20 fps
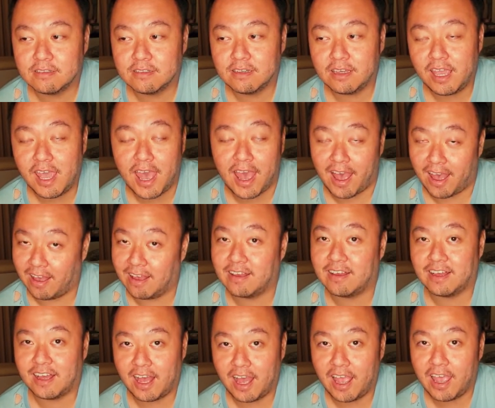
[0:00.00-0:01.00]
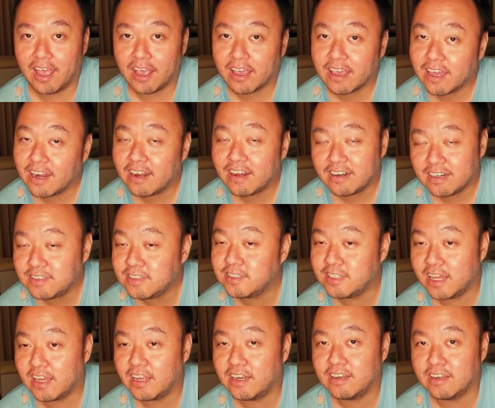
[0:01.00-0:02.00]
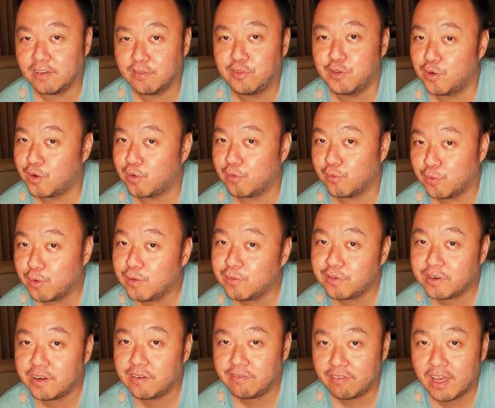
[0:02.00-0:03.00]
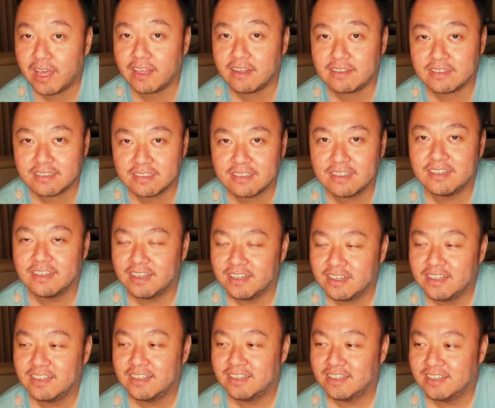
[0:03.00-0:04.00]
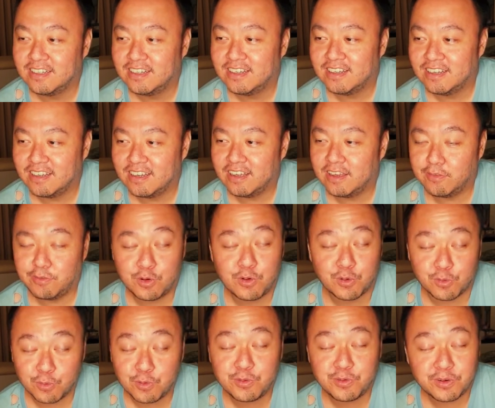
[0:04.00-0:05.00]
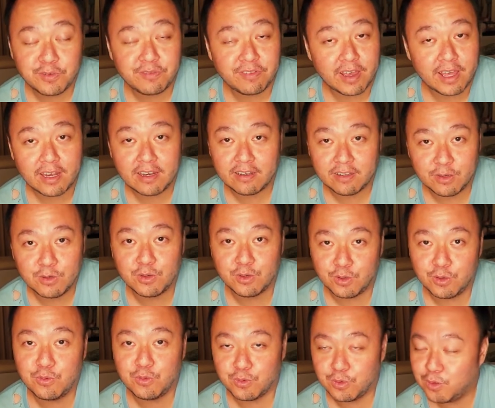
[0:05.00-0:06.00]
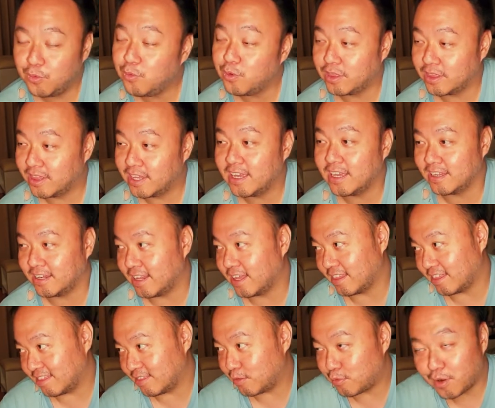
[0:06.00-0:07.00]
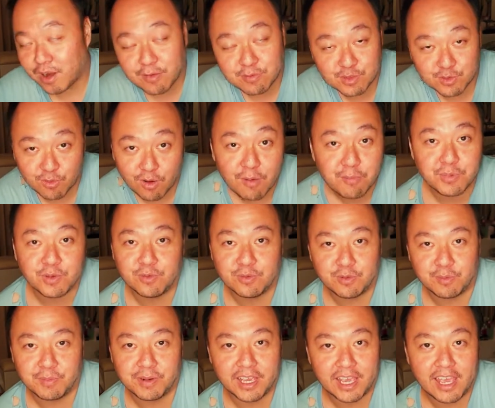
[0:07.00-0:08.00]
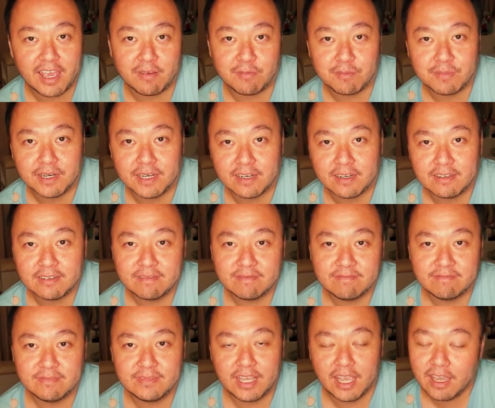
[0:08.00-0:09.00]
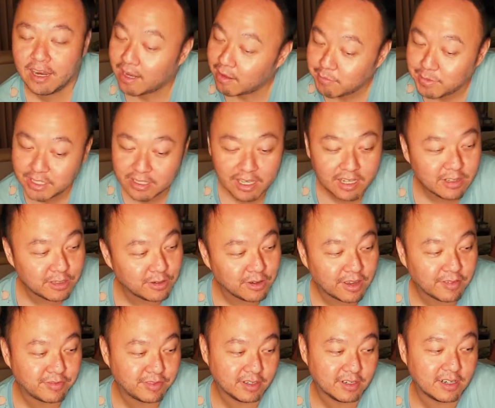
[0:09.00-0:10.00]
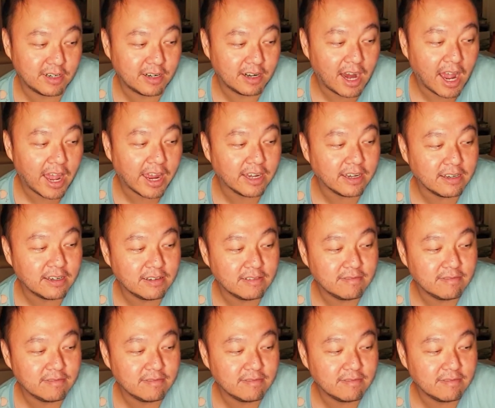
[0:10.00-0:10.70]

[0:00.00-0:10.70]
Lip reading: yeah, I can understand if you're a Wolverine fans. If you're a Wolverine fan, you would think that the refs robbed you from the game. But hey, let me tell you, after I